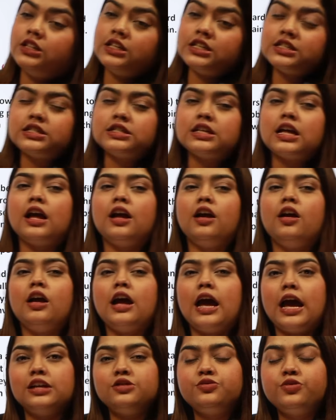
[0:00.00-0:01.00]
this,
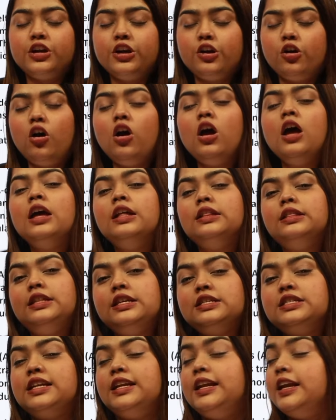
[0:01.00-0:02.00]
as we know,
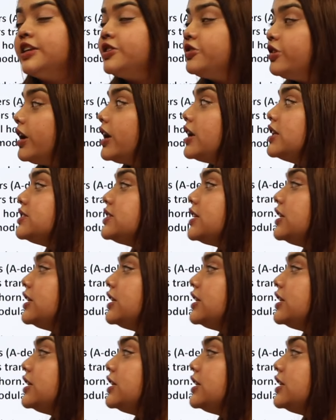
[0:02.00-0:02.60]
these electrical